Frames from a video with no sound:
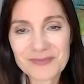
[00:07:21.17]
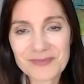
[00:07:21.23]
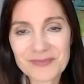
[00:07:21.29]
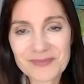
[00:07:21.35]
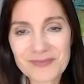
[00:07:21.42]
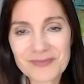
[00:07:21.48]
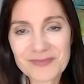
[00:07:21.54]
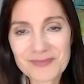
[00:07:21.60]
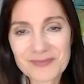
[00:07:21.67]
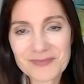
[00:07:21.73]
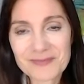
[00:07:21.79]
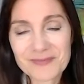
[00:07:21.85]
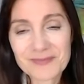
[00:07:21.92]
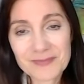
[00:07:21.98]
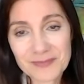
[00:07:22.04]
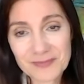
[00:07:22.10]

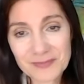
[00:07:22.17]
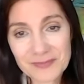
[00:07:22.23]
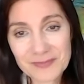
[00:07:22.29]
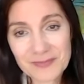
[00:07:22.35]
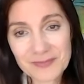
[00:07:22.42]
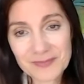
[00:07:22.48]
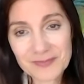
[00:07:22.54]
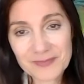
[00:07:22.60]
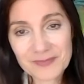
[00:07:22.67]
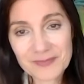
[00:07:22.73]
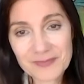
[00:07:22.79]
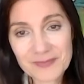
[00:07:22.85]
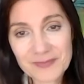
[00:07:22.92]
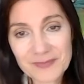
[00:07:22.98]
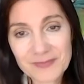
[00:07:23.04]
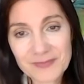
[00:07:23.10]

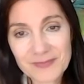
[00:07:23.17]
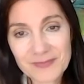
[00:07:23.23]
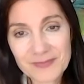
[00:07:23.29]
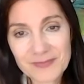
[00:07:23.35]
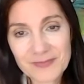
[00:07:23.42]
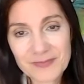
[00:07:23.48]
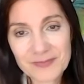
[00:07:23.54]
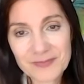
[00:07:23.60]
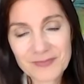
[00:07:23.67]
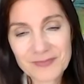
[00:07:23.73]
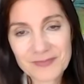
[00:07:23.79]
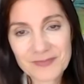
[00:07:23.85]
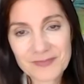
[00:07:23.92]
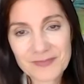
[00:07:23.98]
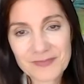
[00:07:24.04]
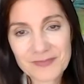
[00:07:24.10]

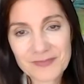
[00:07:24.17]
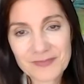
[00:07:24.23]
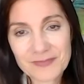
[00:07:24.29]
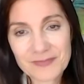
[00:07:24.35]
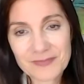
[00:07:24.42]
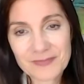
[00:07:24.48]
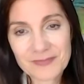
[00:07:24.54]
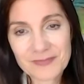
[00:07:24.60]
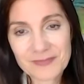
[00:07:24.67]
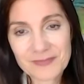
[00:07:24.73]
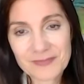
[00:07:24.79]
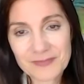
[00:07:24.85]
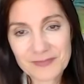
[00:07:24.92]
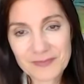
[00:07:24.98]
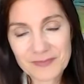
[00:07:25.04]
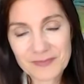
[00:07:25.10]

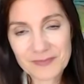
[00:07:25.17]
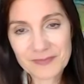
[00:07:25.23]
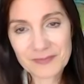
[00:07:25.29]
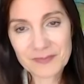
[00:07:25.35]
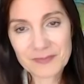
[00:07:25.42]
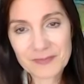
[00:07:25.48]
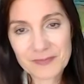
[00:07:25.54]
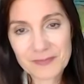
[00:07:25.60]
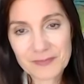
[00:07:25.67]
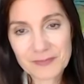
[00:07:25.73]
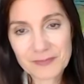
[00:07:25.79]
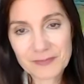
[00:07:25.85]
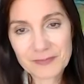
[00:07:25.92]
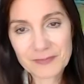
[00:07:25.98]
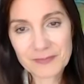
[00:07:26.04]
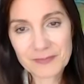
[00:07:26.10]

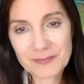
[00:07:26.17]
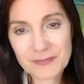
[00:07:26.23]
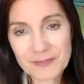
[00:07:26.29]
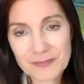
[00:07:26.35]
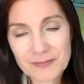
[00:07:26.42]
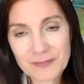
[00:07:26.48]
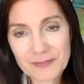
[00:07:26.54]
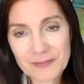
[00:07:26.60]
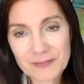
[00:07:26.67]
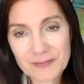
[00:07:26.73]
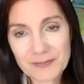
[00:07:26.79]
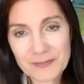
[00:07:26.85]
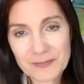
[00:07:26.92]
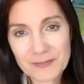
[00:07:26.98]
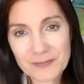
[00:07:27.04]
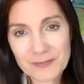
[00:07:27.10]

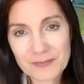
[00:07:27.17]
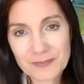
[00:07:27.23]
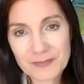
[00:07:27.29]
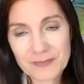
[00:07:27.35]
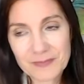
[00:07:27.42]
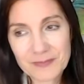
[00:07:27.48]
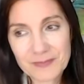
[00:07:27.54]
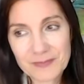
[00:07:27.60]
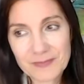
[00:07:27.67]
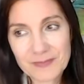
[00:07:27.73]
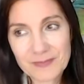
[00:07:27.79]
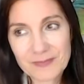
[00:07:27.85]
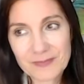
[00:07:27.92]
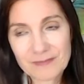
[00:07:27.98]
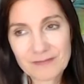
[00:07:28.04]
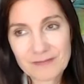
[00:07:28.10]

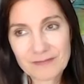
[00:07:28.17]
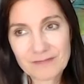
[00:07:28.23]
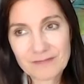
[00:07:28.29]
[no speech]